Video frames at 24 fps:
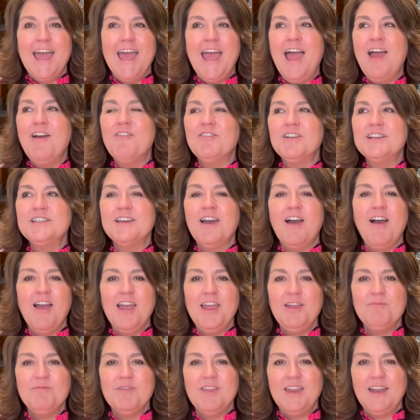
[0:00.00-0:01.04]
Every
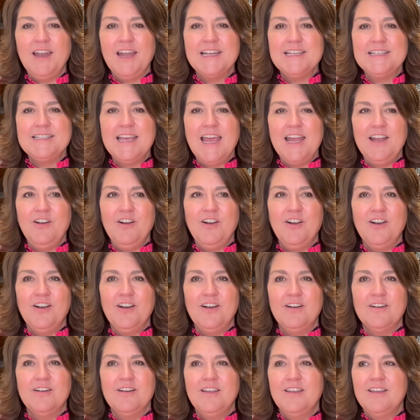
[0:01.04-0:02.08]
time that I say to
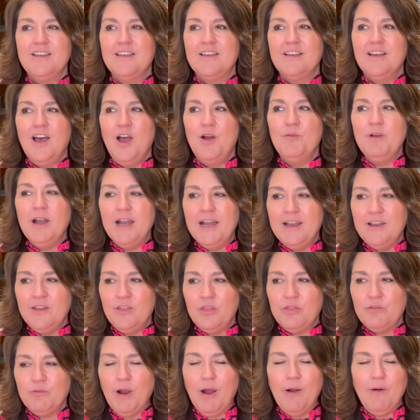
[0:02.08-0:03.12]
her, I'm ready to
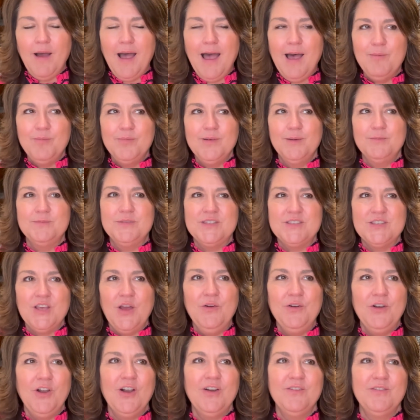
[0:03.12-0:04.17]
throw up, I'm so
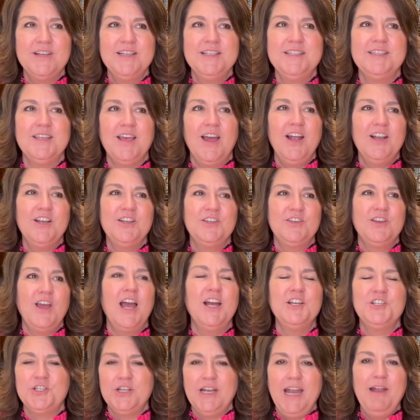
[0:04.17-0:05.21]
nervous,
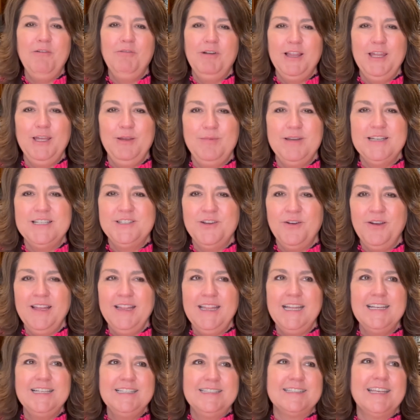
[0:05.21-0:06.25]
should I really be doing
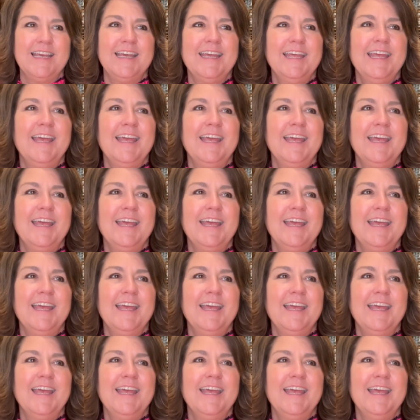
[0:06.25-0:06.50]
this?